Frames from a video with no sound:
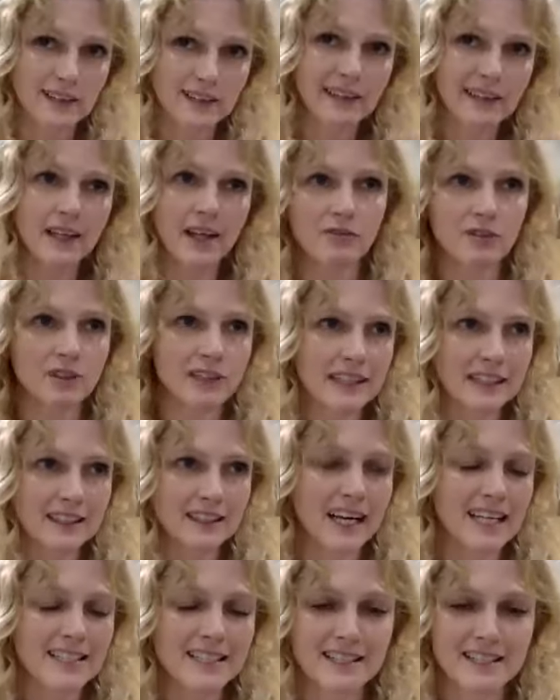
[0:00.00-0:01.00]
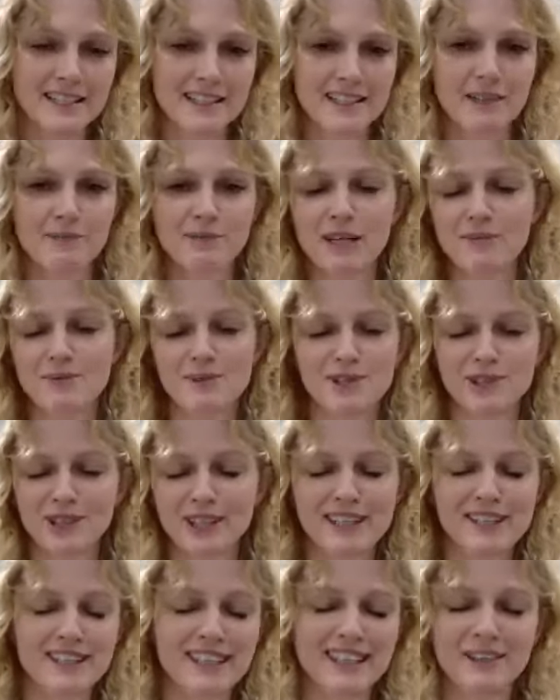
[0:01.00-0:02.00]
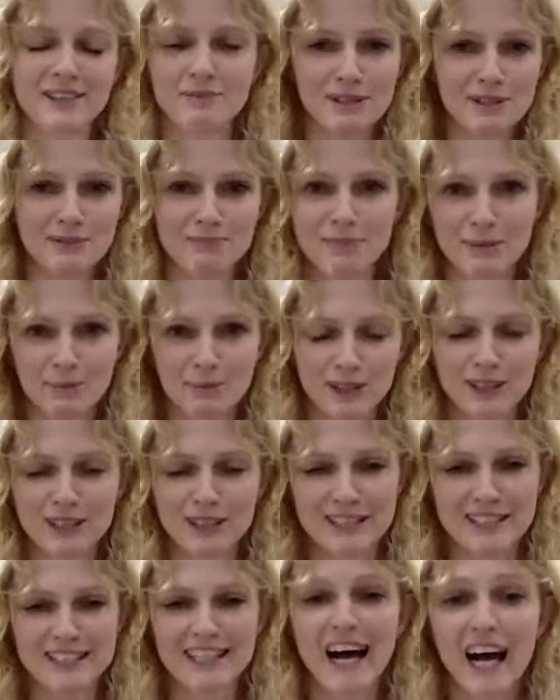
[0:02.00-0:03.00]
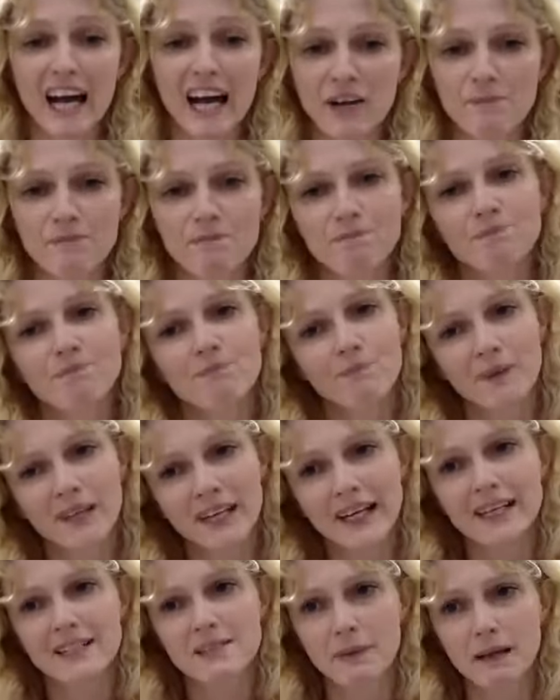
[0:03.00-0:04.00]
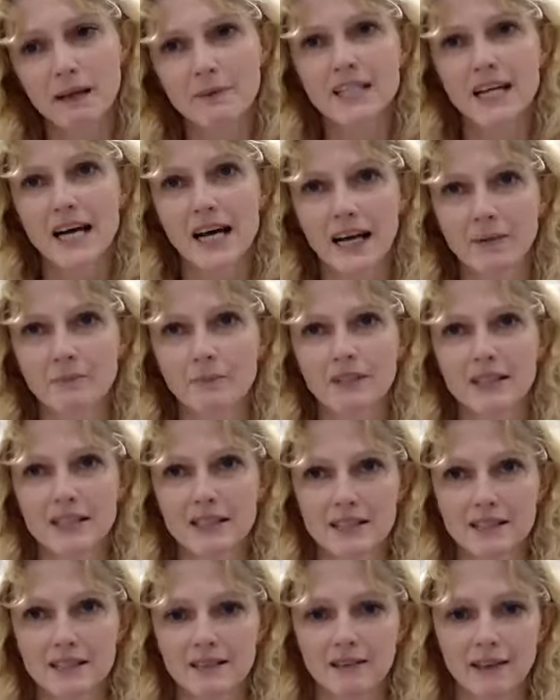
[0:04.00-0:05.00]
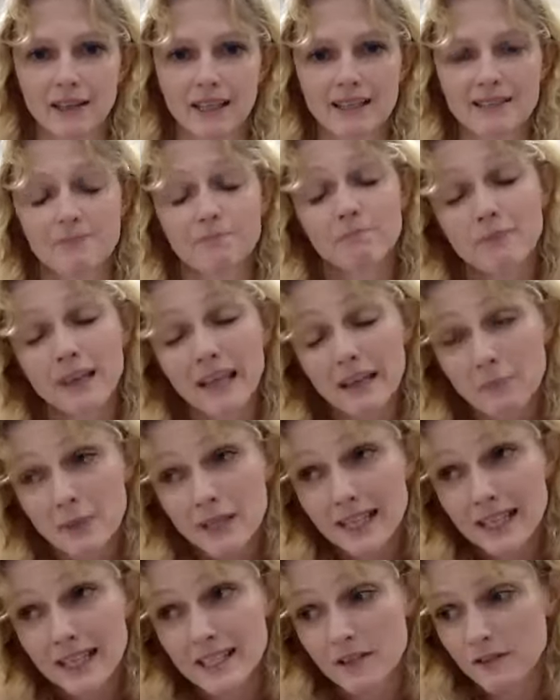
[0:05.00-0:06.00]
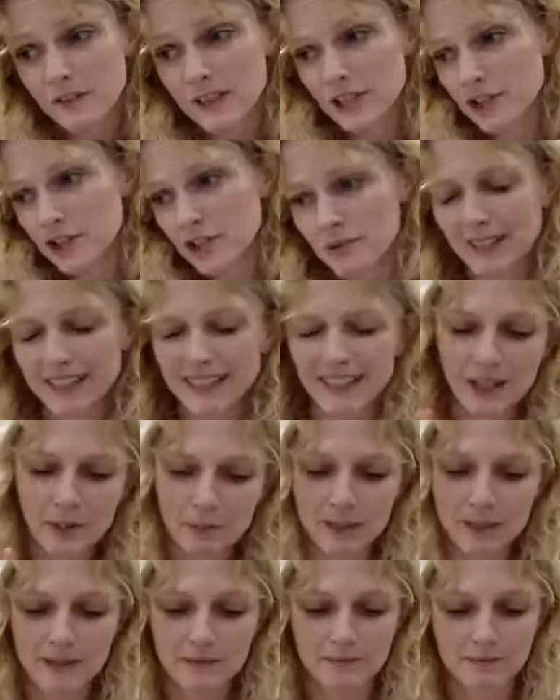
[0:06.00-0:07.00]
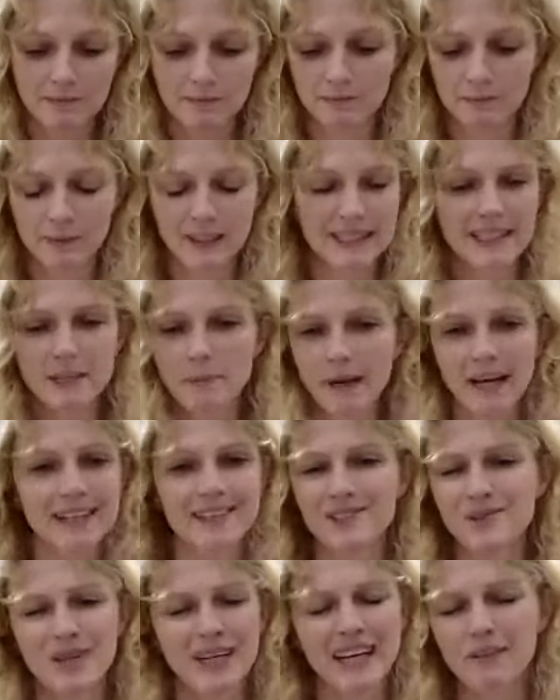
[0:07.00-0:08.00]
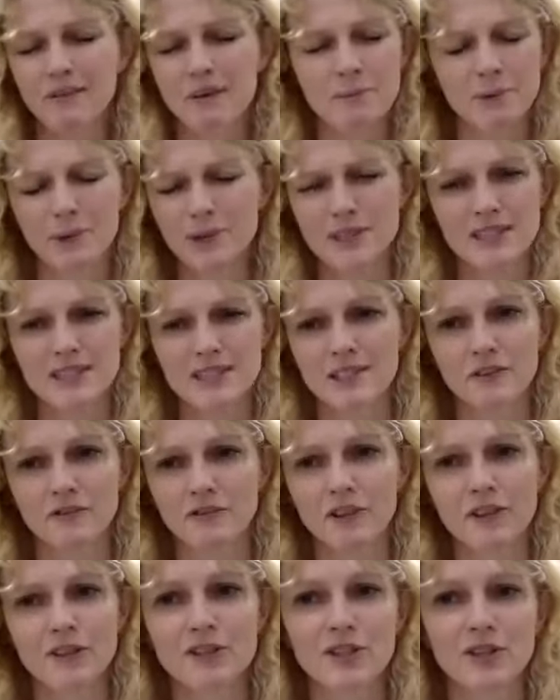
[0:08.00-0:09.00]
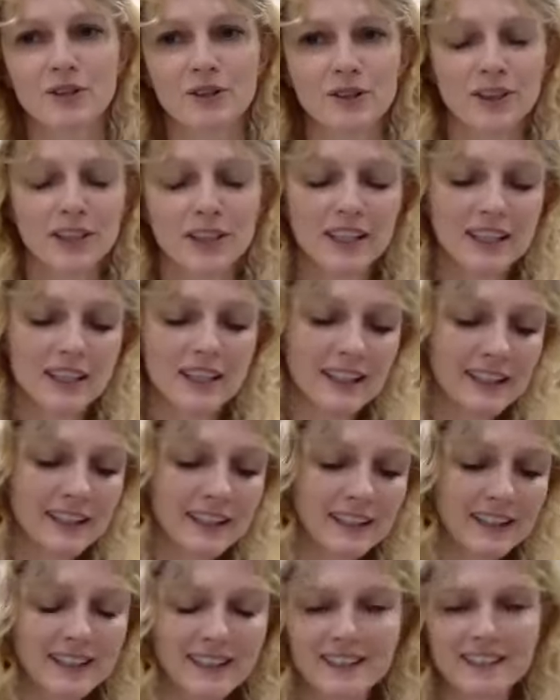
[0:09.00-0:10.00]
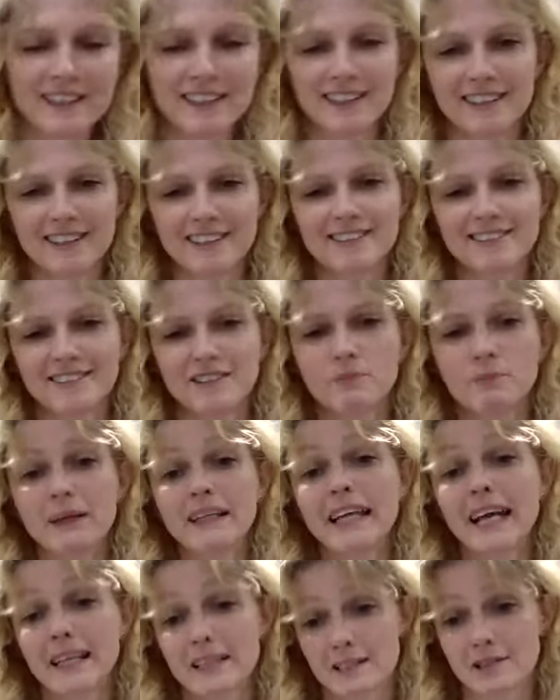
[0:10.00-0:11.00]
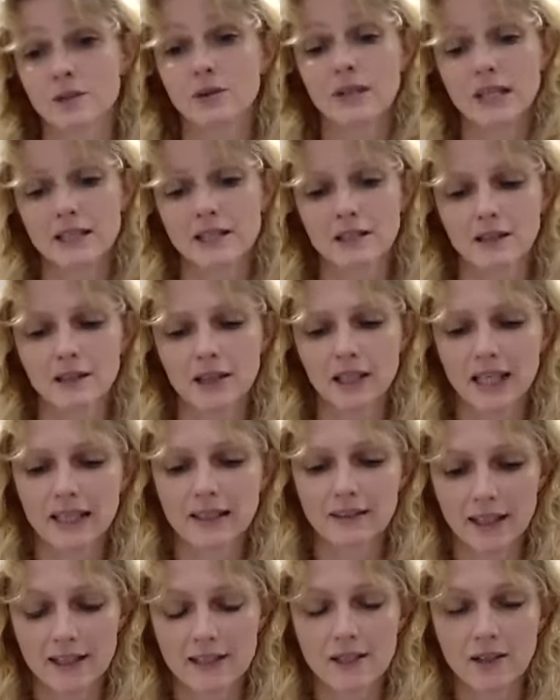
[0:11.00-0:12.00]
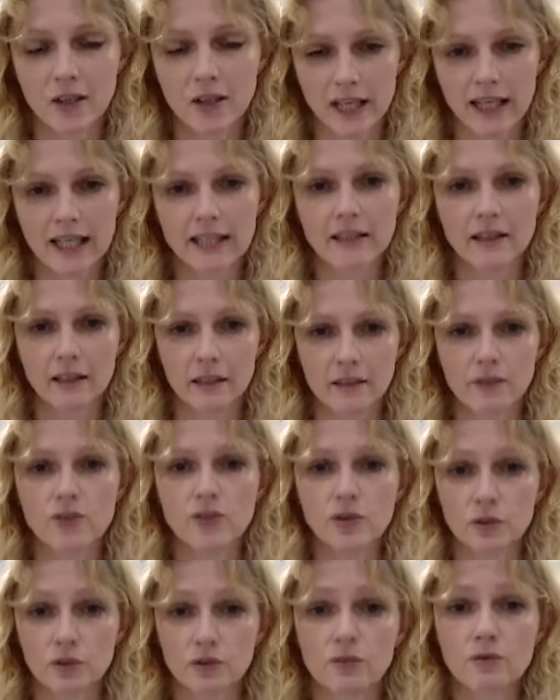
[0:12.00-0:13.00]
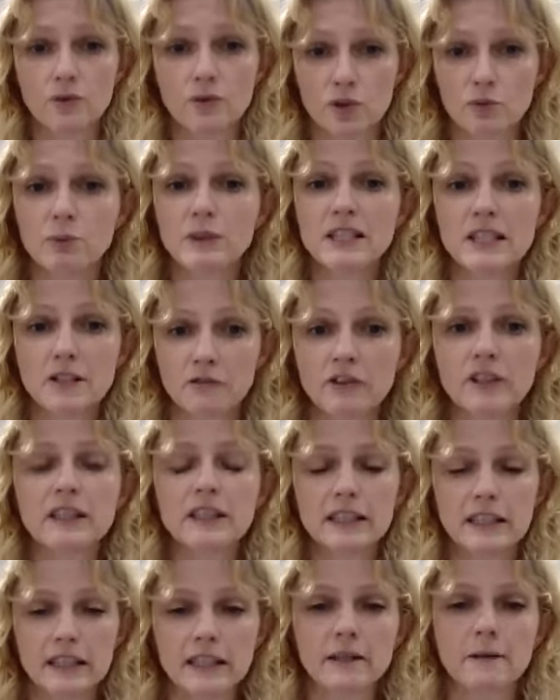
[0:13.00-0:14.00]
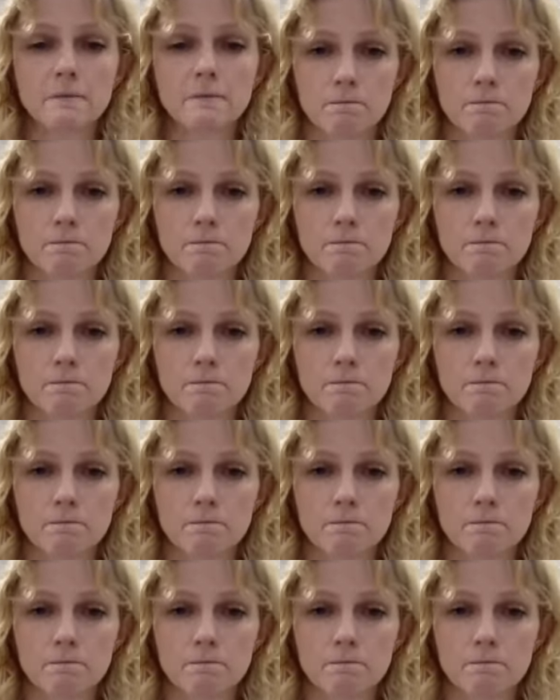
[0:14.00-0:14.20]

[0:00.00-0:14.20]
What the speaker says: leveling classes is sometimes a tricky thing because people's time, but I guess maybe time is maybe less of an issue right now, but it depends, right? Every person is different. So it's, but yes, no, that's a great idea to specifically